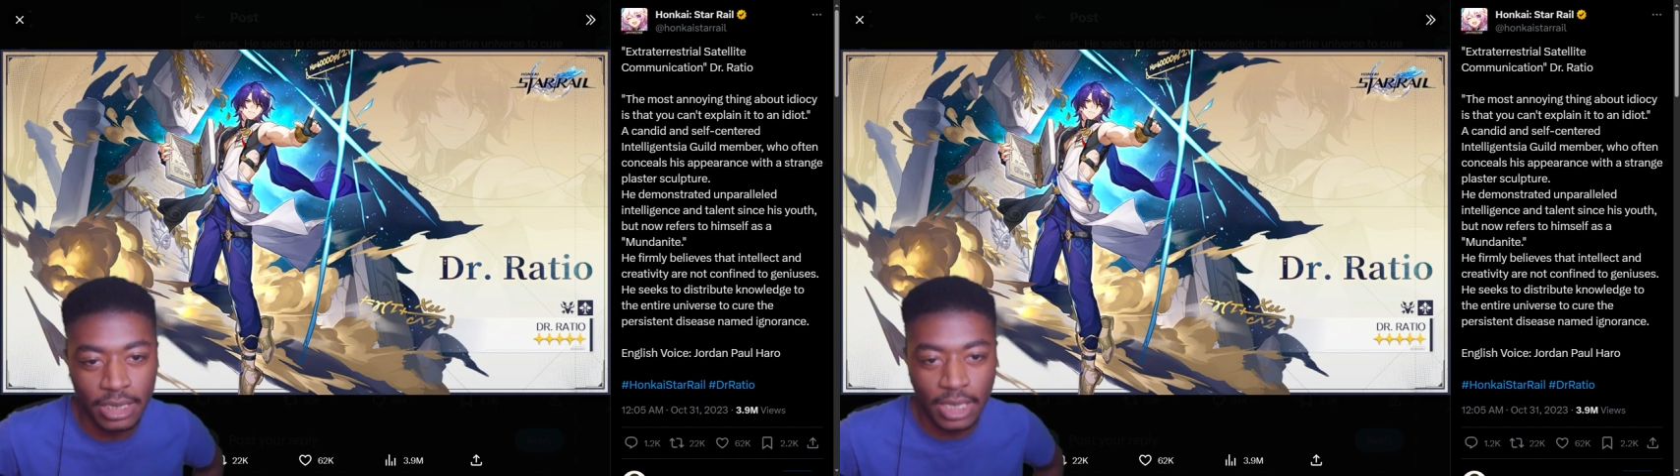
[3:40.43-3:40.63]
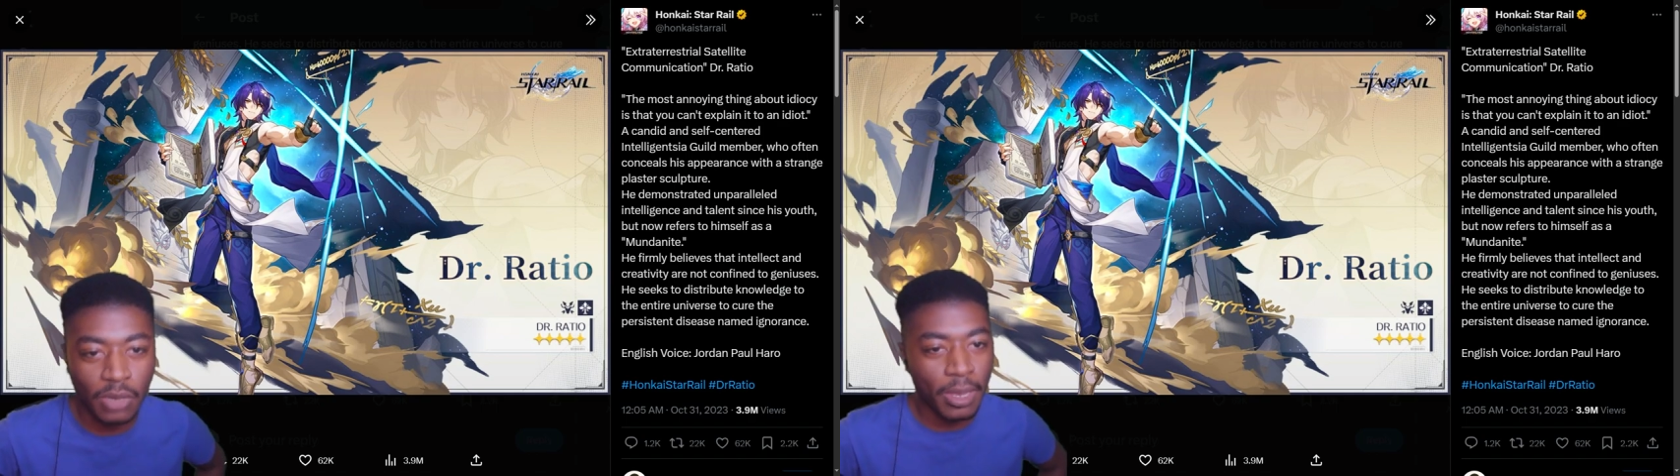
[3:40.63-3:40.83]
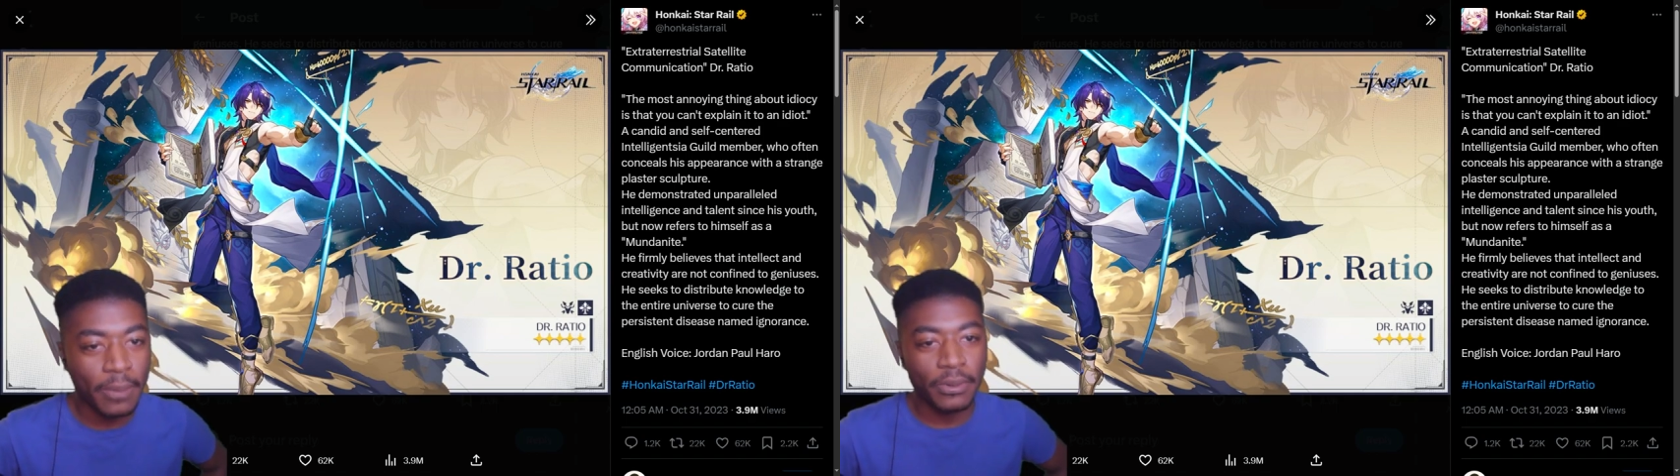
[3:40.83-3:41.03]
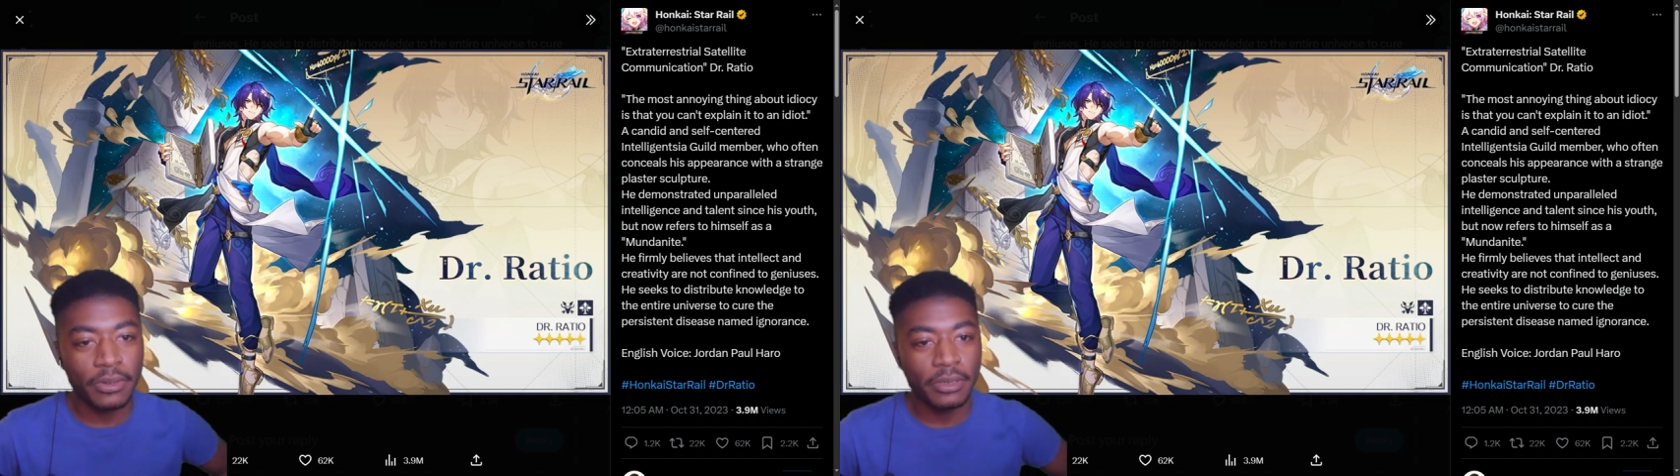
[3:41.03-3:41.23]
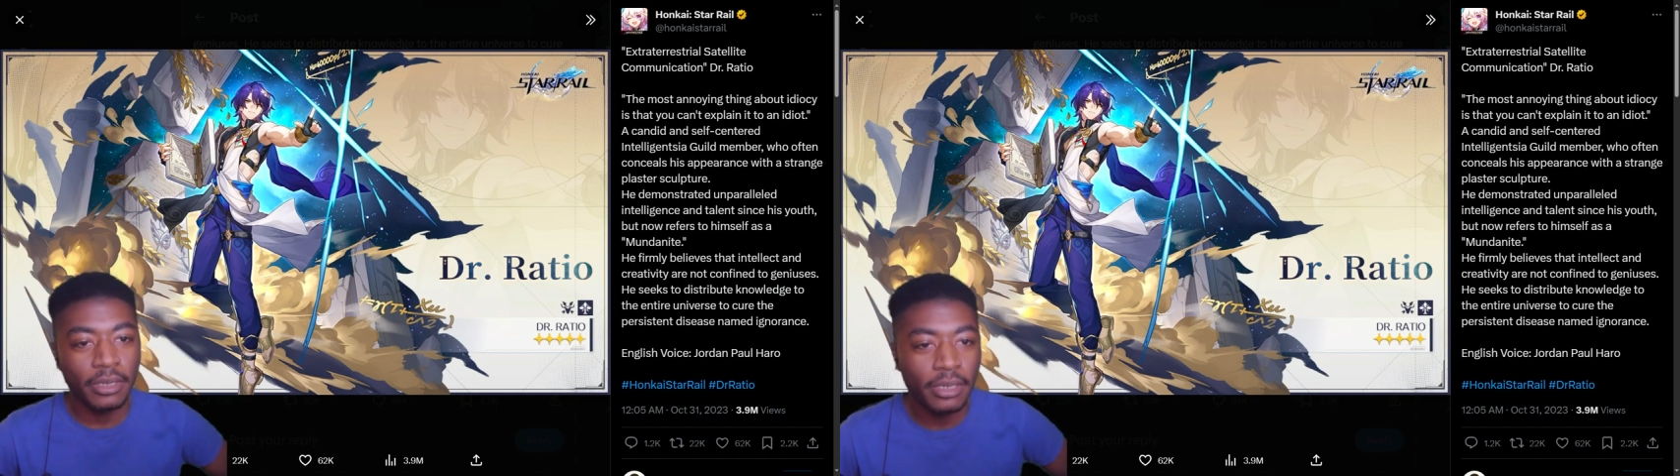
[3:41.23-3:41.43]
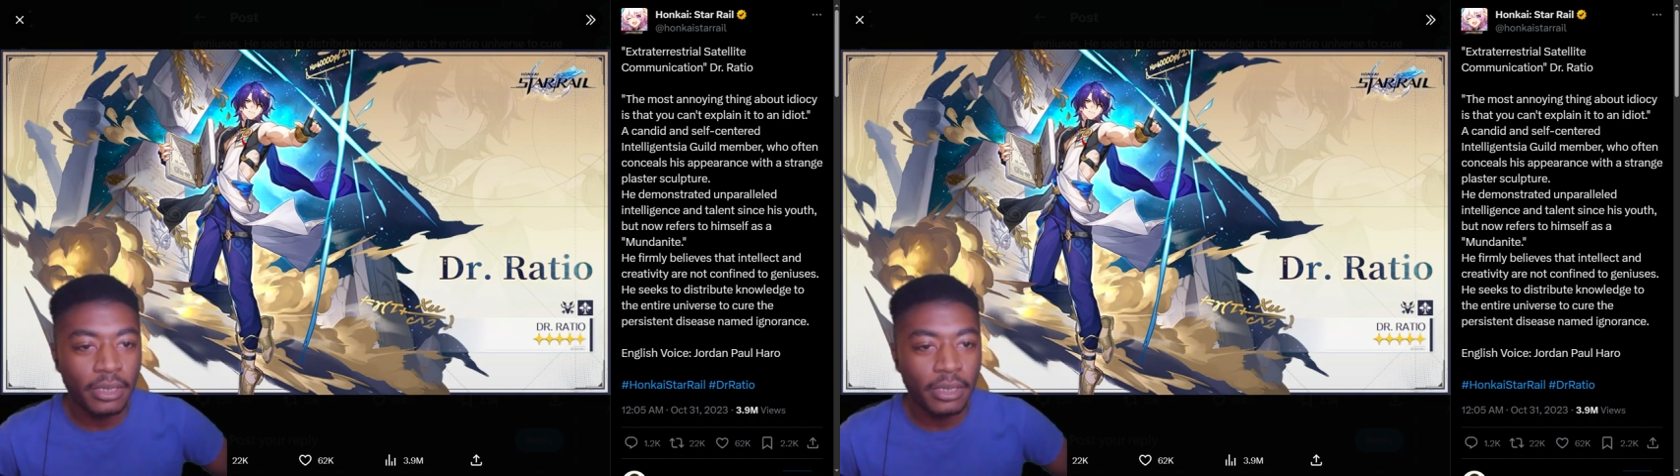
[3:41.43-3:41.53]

guild member